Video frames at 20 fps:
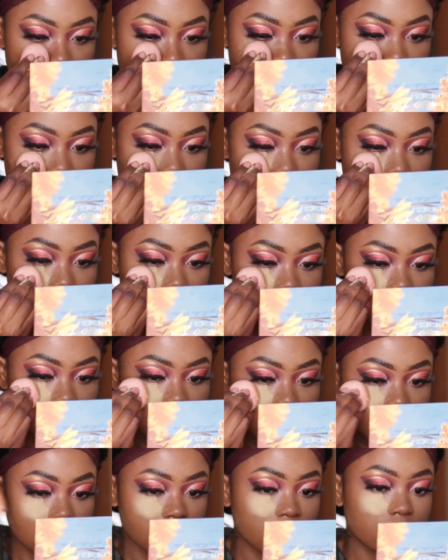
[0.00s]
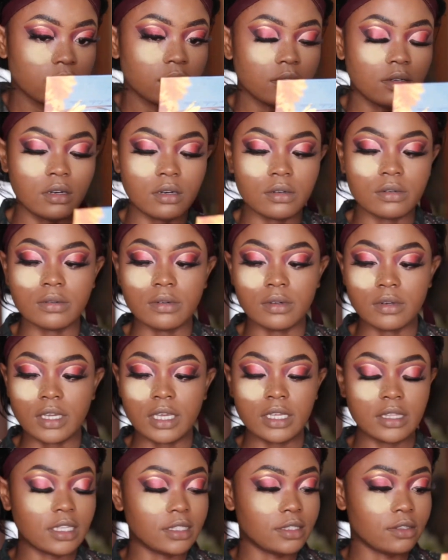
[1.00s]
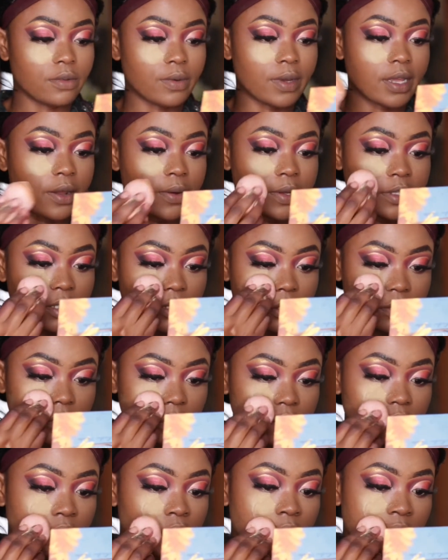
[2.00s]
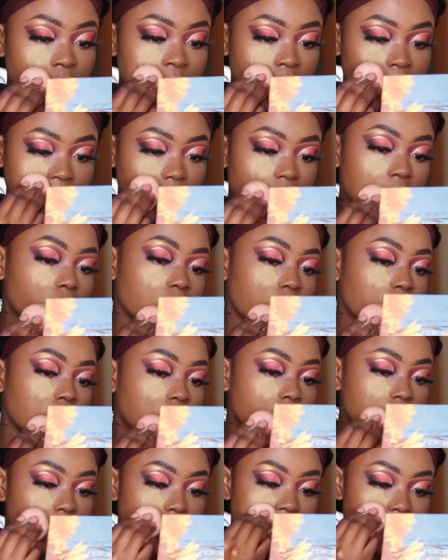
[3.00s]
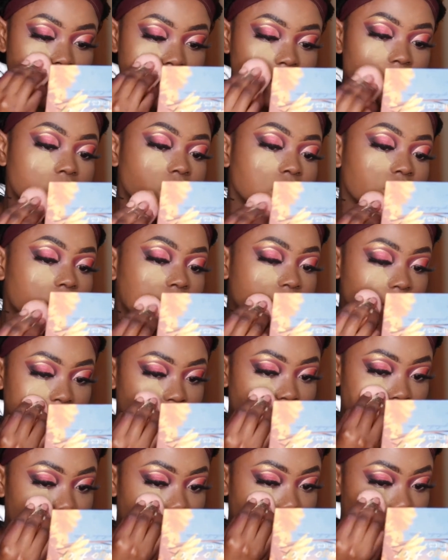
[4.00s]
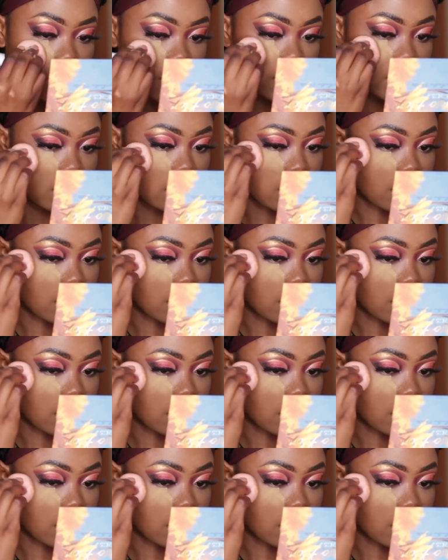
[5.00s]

And oh, okay, that's not what I wanted to do. But anyways, I wanna just keep on blending